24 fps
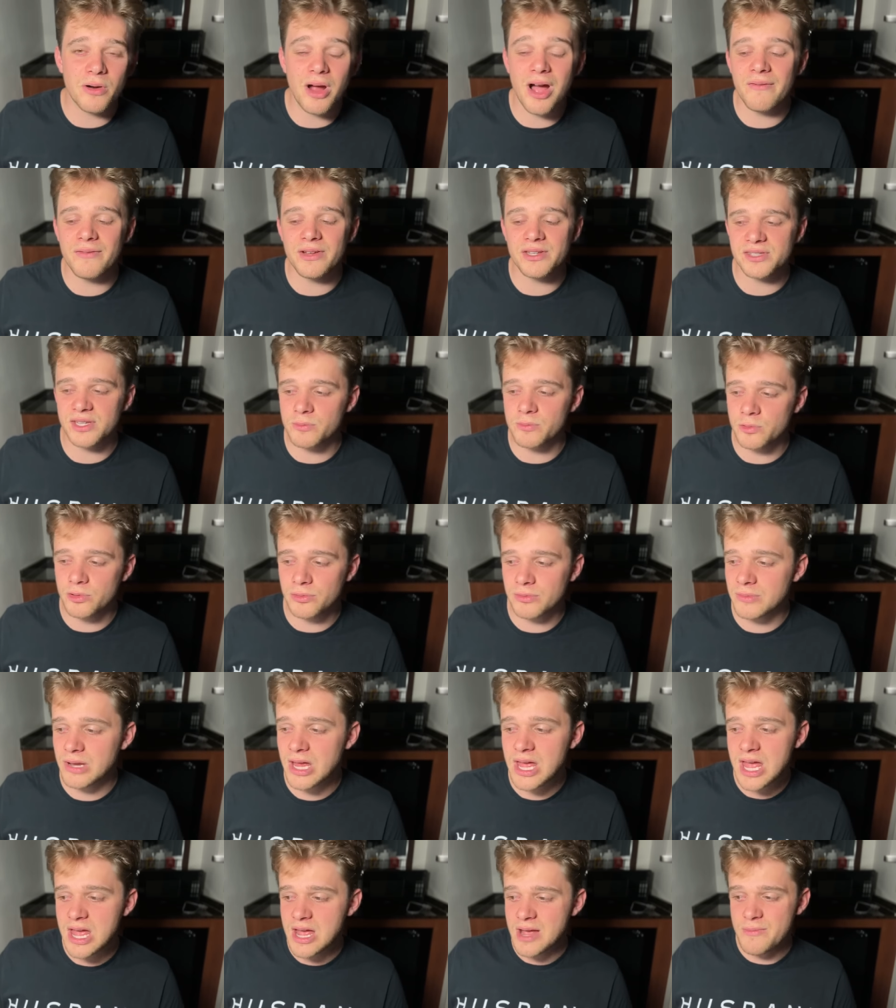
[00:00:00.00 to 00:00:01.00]
Obviously, we're
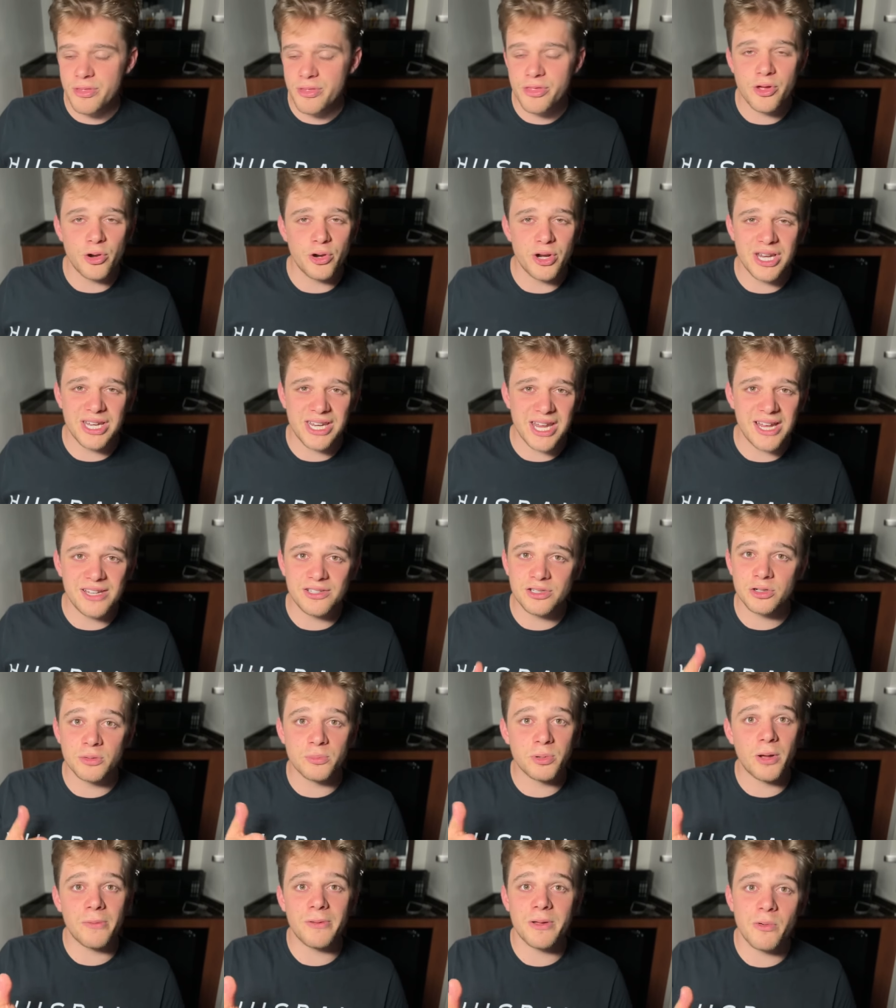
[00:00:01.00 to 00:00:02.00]
thirty days. You're
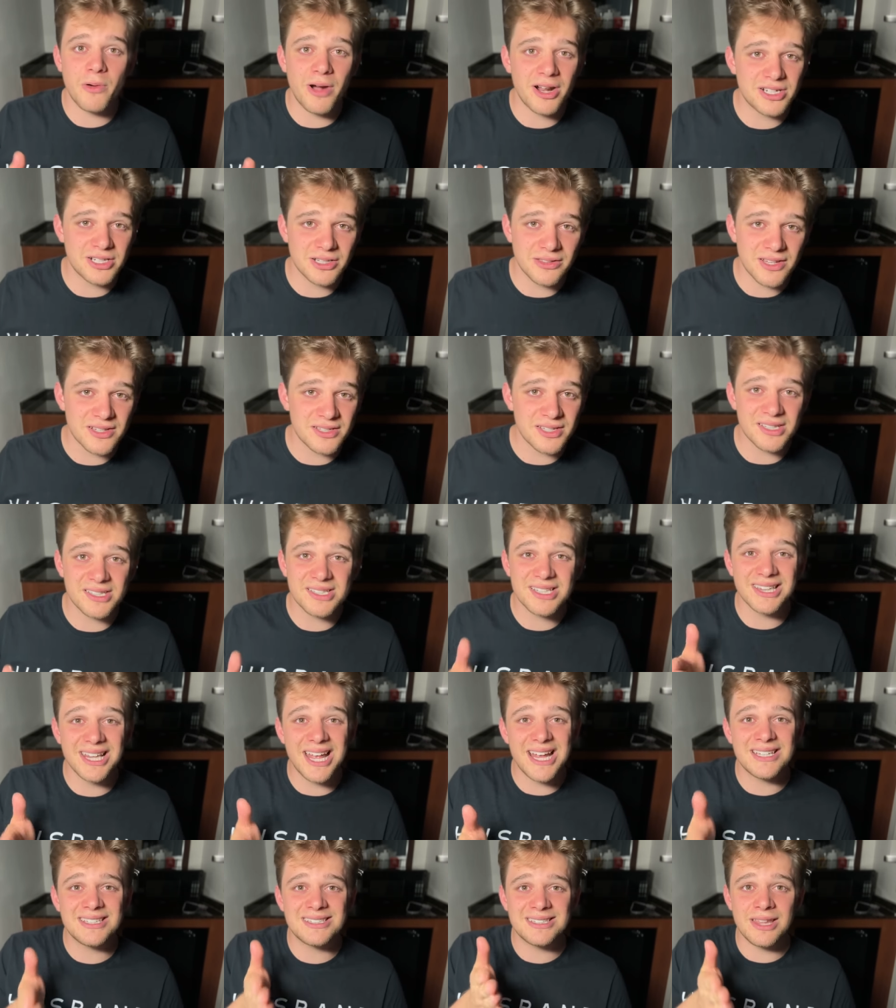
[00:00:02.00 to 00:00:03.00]
probably watching this. It's
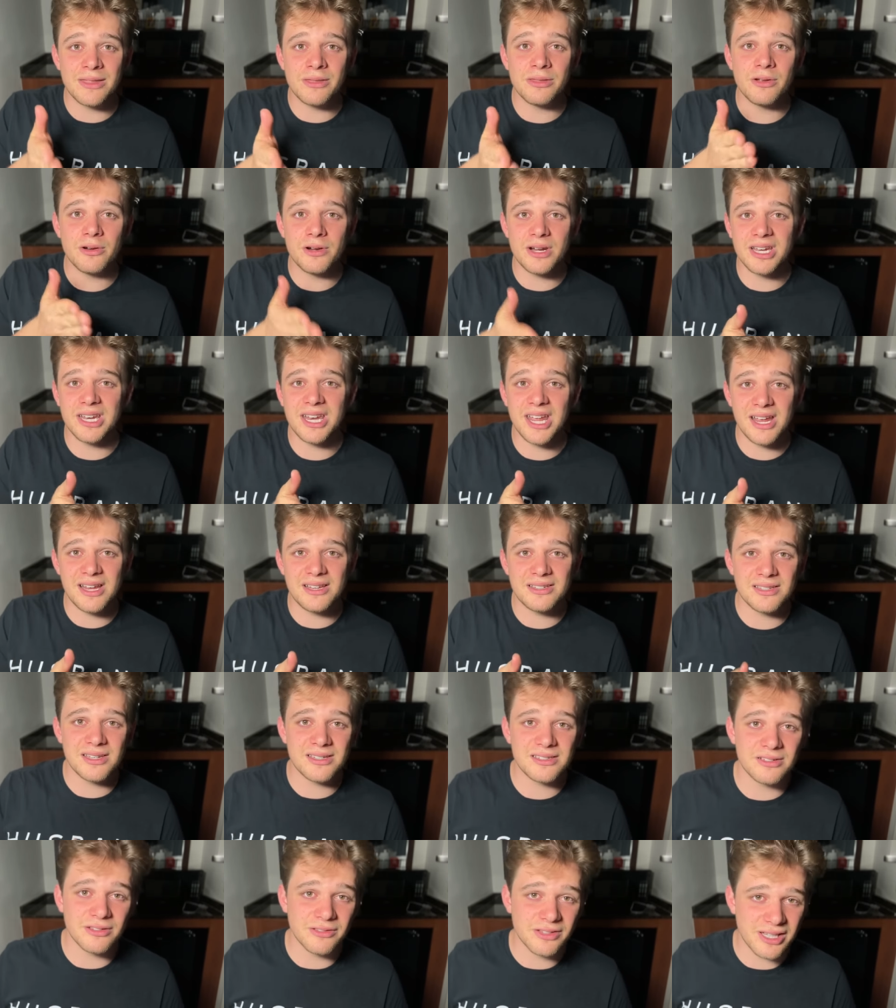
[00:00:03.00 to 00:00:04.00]
less than thirty days
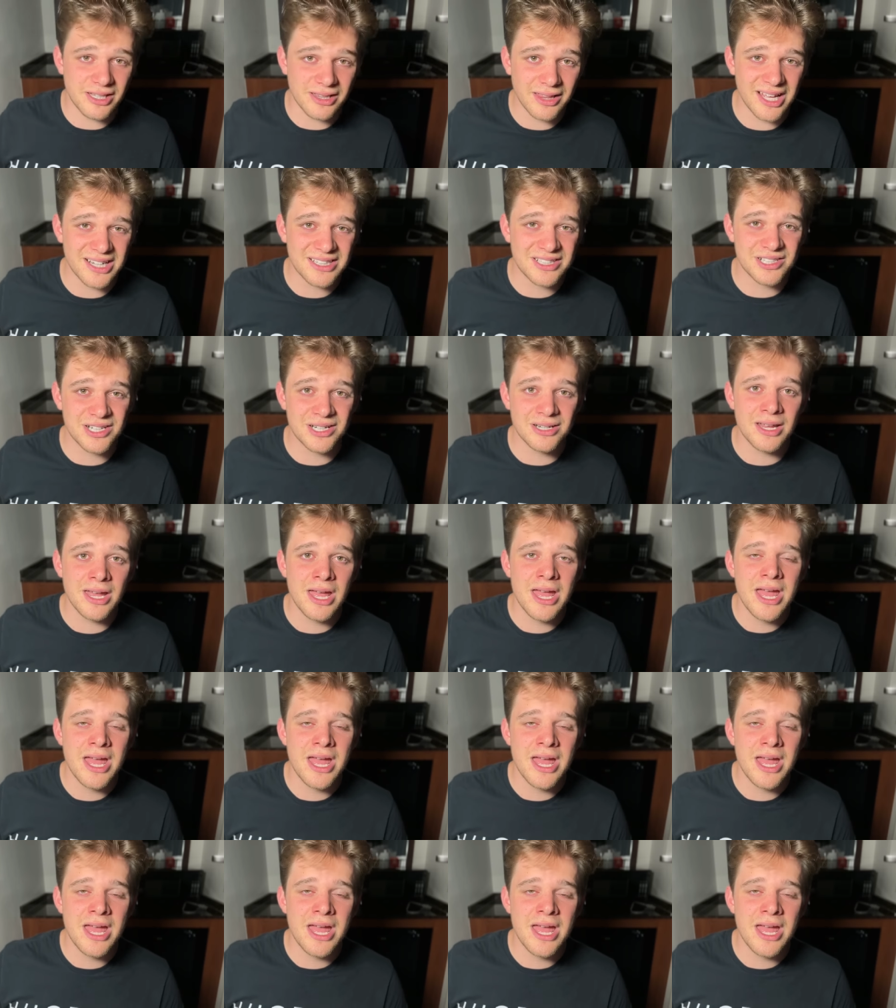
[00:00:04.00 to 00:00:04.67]
until the election.